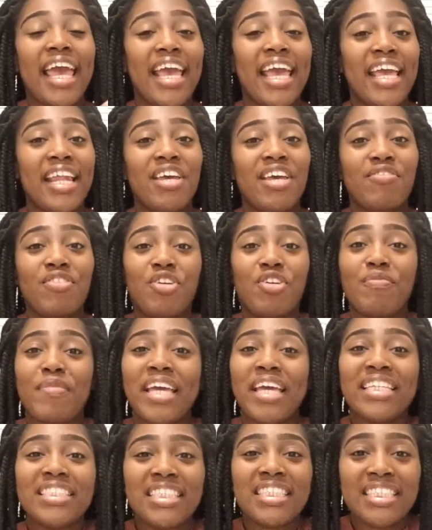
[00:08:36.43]
and if you
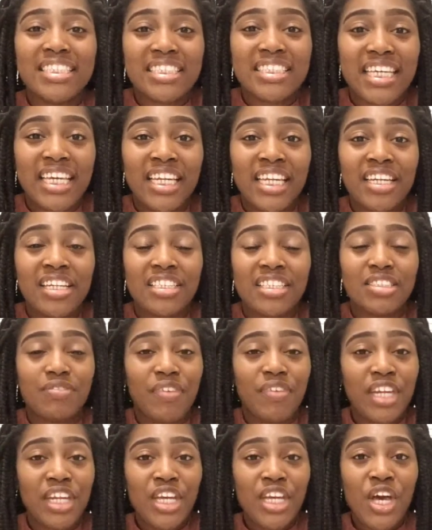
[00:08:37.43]
made it to this end of this
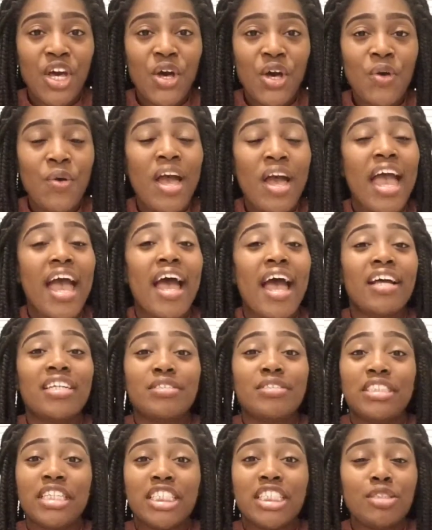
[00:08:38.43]
video
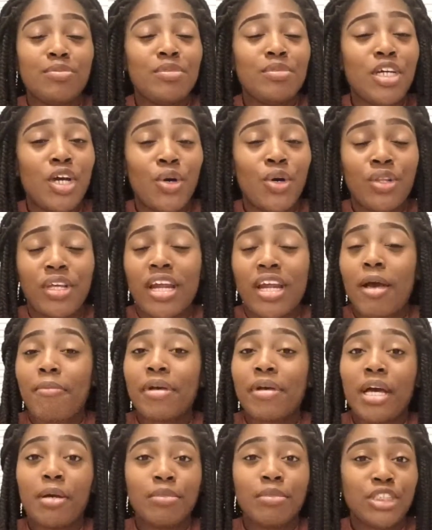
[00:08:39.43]
just know that
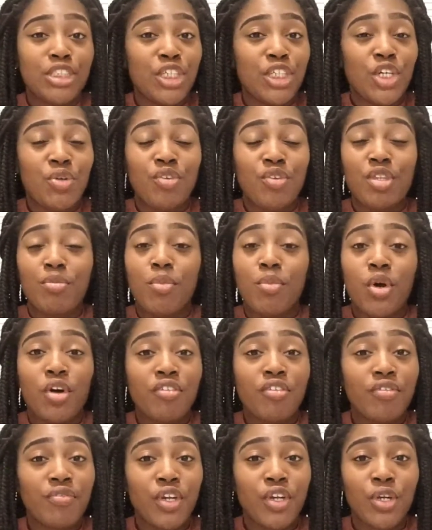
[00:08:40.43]
I'm coming to you with
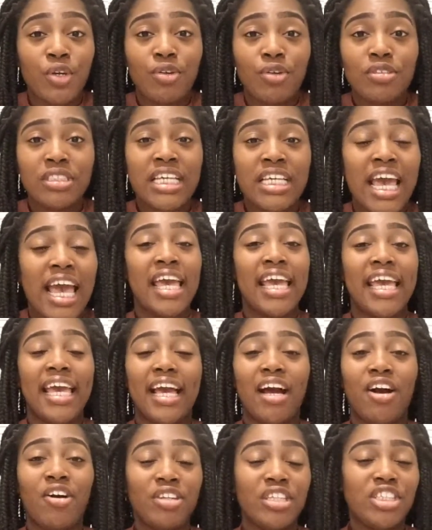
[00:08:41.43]
more reviews
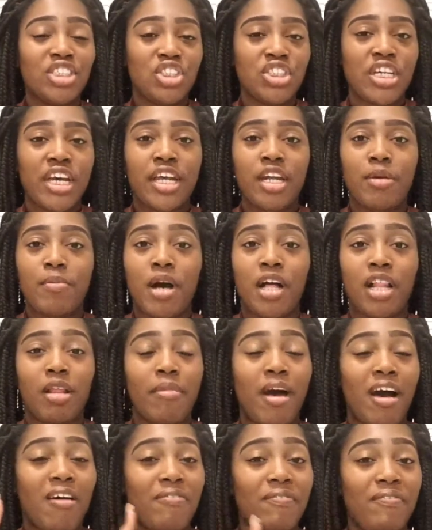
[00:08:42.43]
on this channel. I'm all
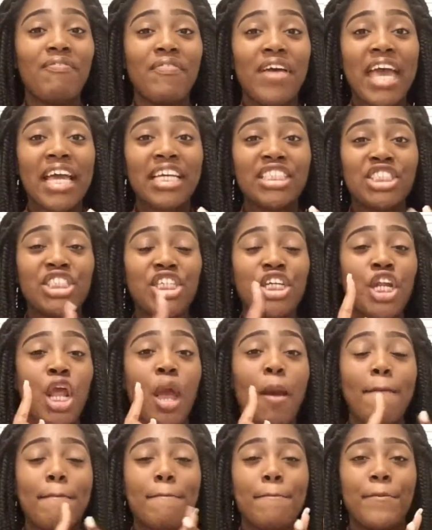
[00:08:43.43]
about fashion,
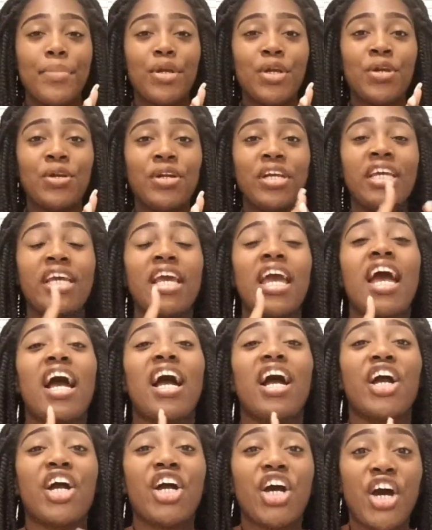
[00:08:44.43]
beauty,
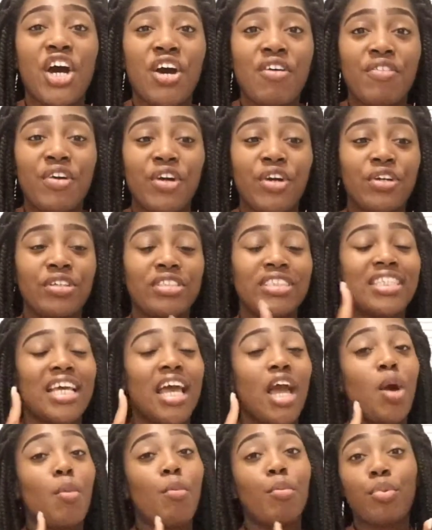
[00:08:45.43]
covers,
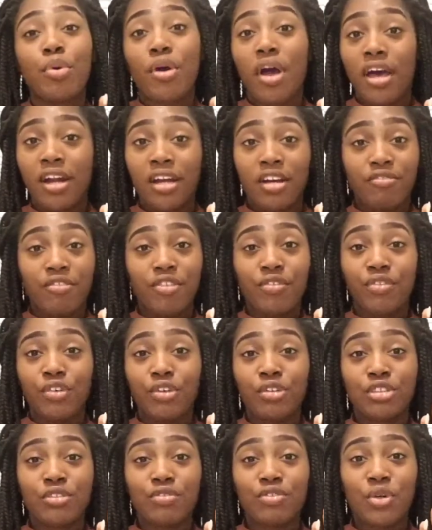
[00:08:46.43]
product
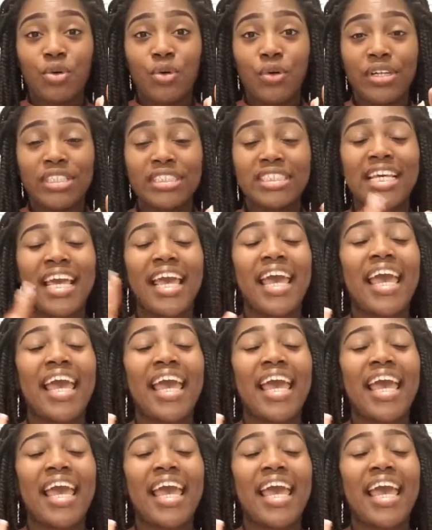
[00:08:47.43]
reviews of course,